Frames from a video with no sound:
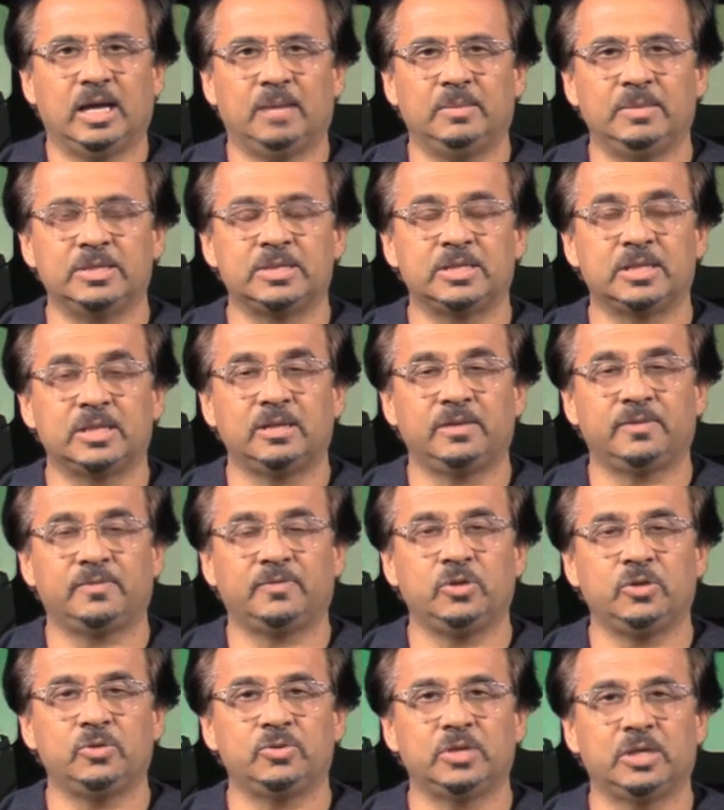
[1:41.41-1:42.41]
instead of
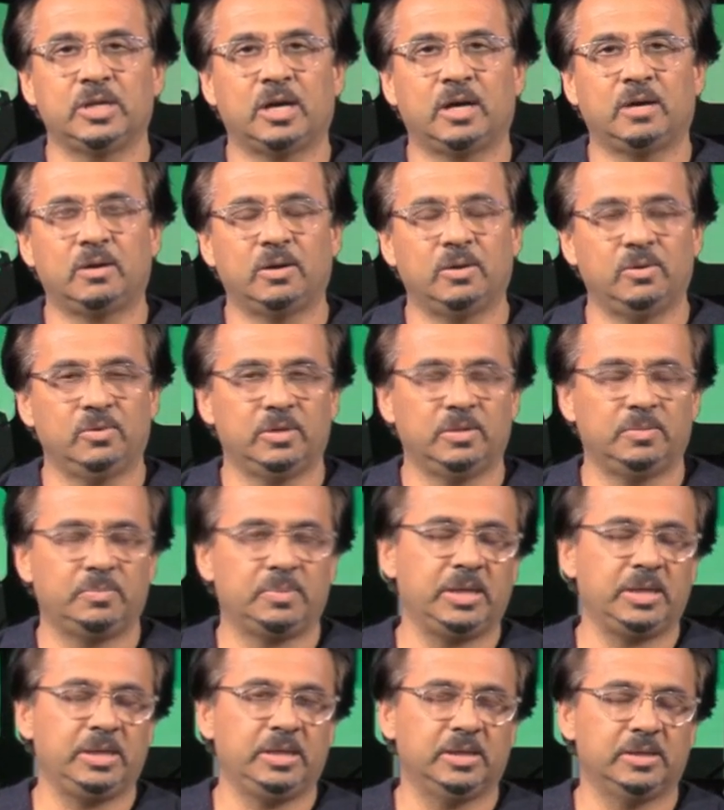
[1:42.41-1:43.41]
using our own
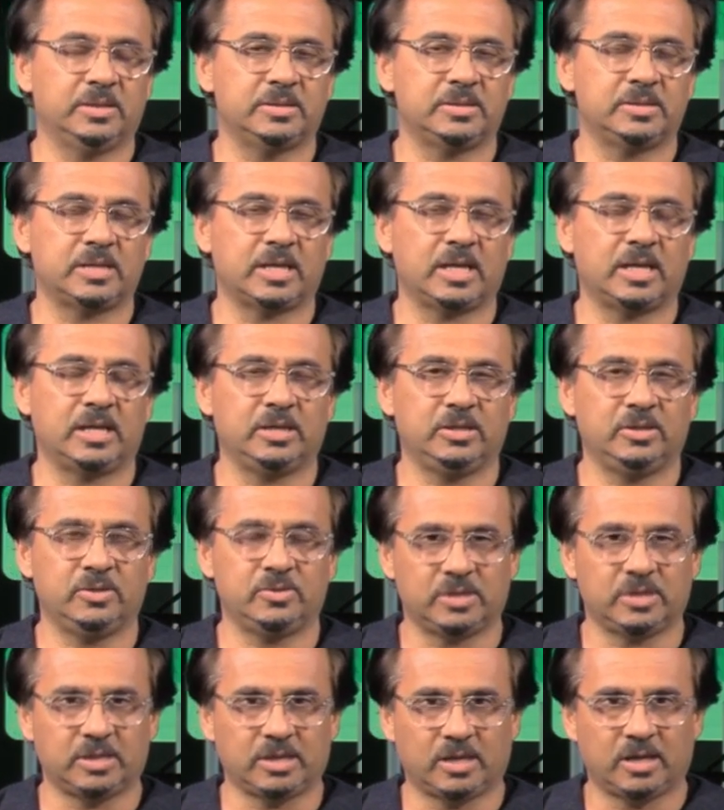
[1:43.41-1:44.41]
opinions and
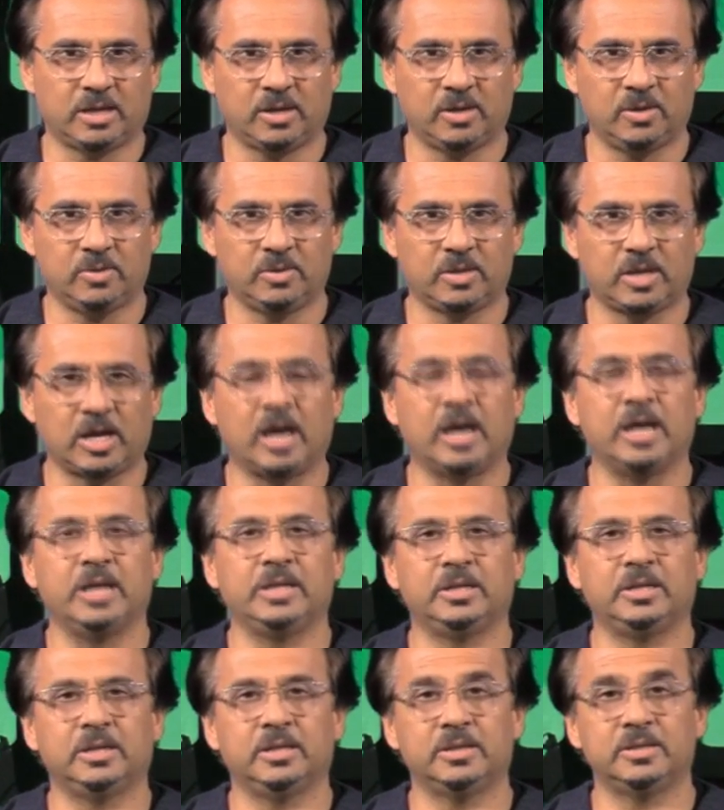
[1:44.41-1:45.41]
using our own
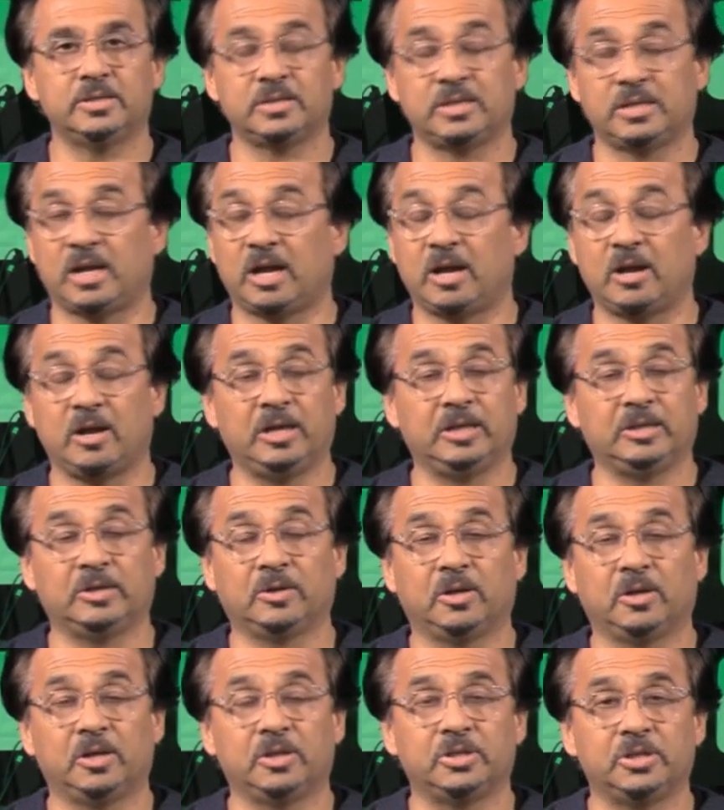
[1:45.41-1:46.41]
ideas and our
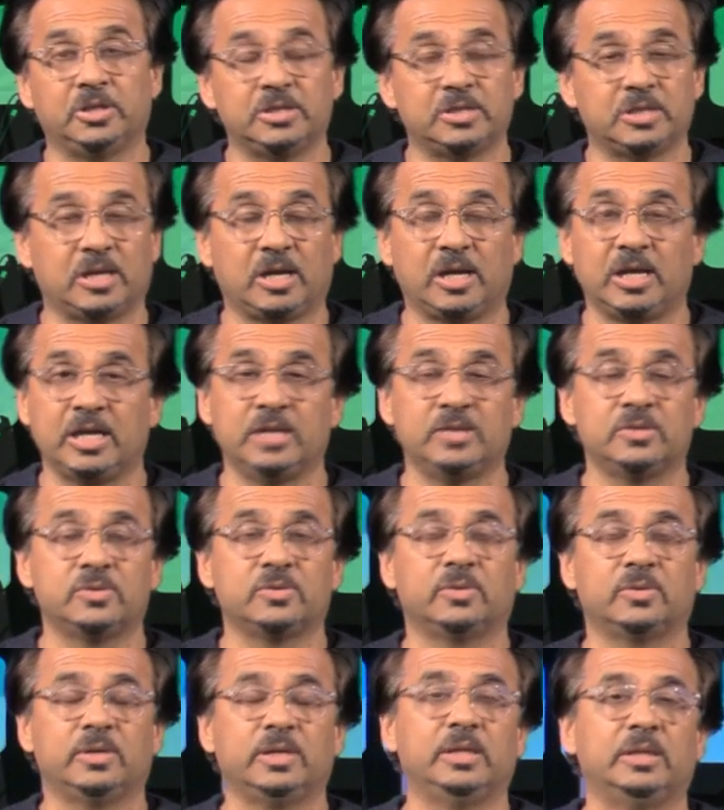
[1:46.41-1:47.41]
ideologies and our
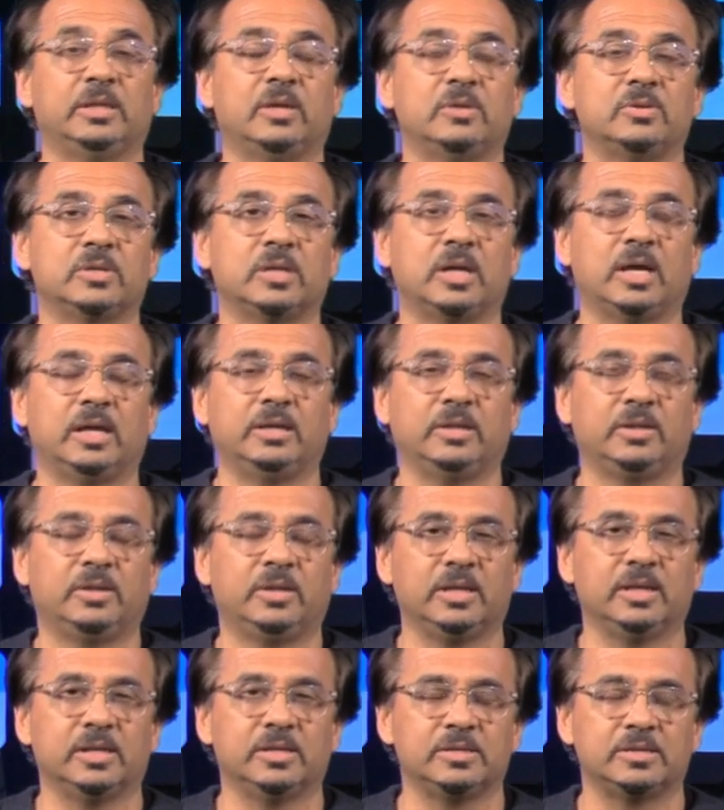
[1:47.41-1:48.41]
history and those kind of
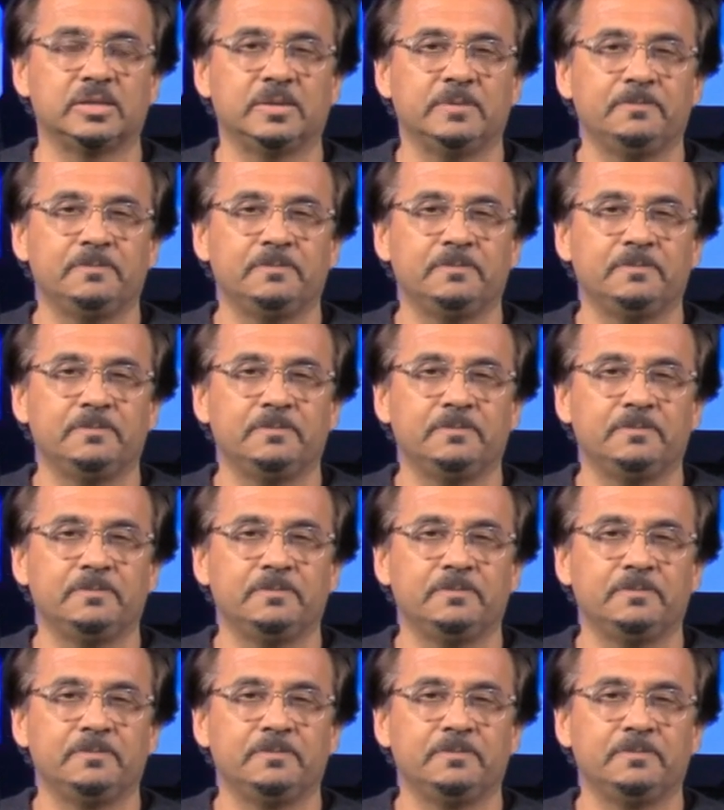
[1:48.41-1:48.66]
things.